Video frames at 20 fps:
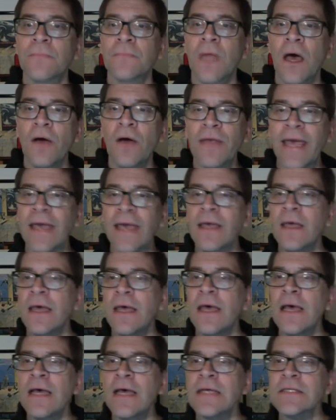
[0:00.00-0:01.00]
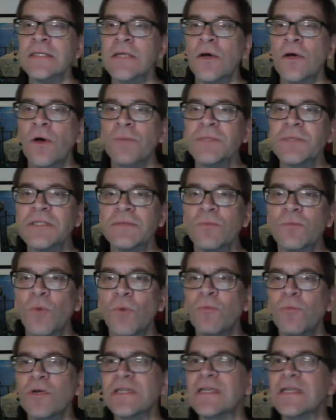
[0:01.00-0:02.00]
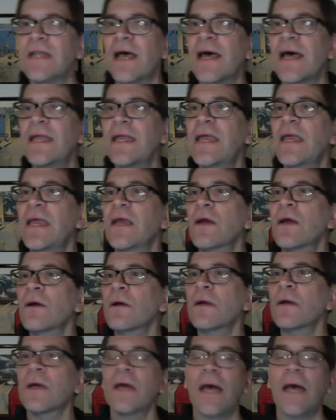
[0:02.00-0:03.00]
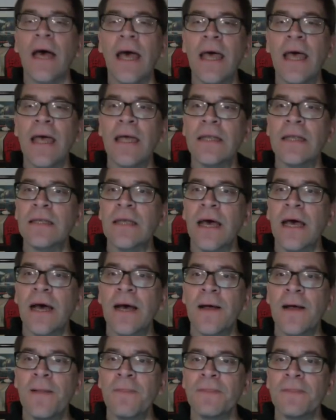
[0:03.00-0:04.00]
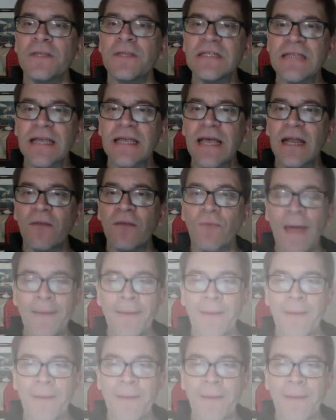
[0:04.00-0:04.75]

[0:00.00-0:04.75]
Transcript: Okay, so just one more slide here, and just to kind of wrap